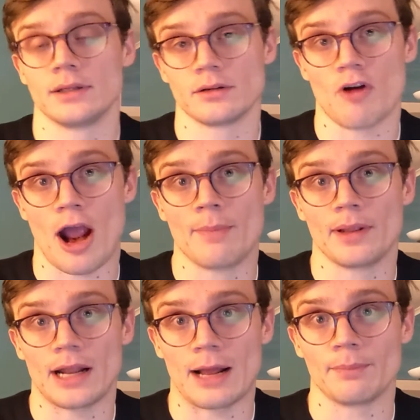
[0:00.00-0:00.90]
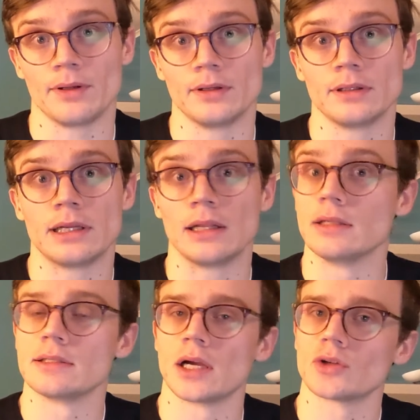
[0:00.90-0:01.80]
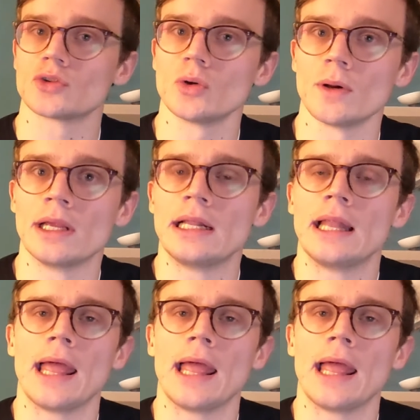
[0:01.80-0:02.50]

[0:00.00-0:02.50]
and crime that happened in South Shore.